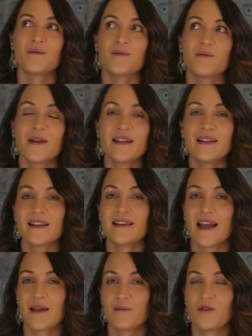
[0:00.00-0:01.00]
been that
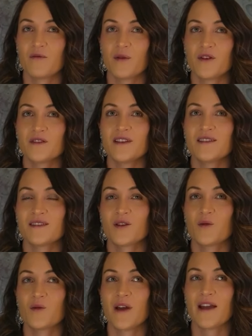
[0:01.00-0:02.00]
type of person?
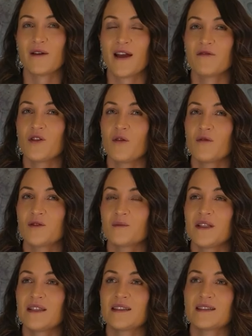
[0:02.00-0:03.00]
So ha- have you always
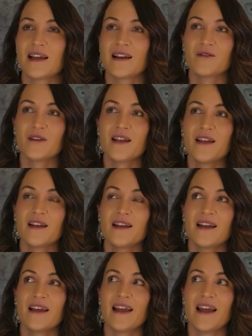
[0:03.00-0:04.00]
been this hungry?
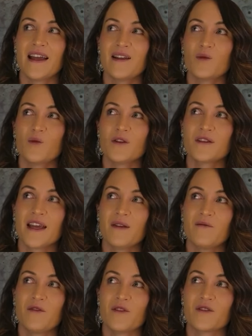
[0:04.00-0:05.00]
And what
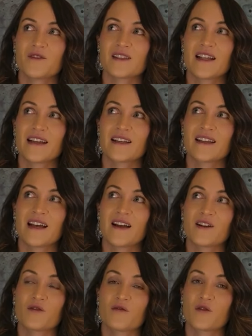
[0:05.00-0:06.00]
came first, like the
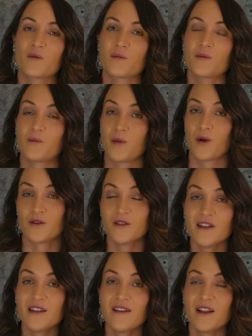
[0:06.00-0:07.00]
hunger for
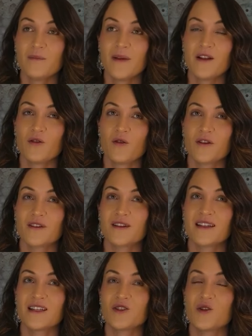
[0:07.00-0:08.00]
personal development, or
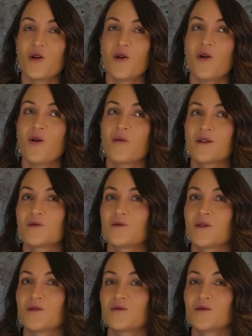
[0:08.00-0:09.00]
did you always
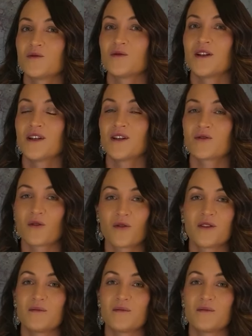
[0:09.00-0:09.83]
want to grow in